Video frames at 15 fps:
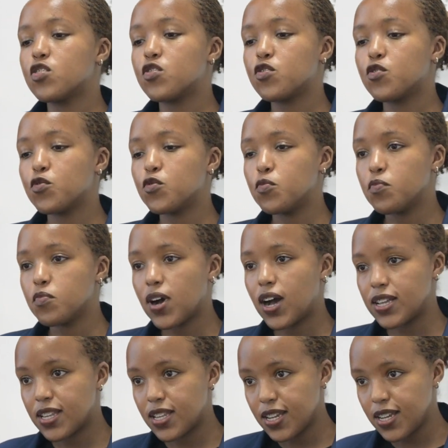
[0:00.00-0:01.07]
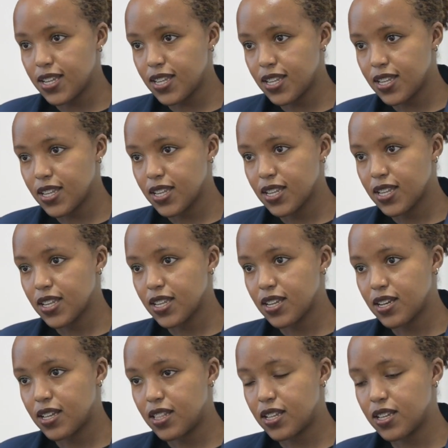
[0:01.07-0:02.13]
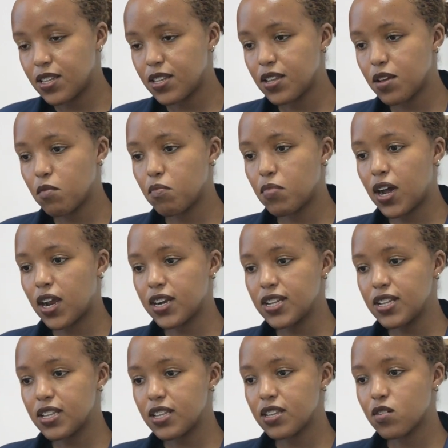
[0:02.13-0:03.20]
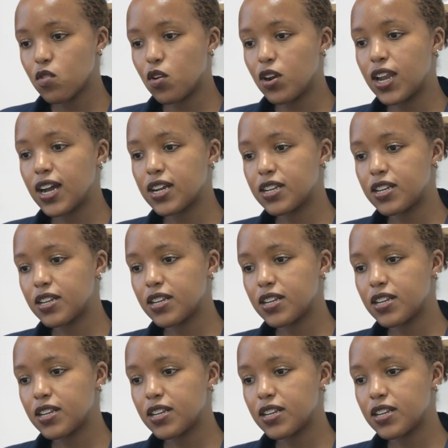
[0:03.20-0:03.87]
to assess these parents, conduct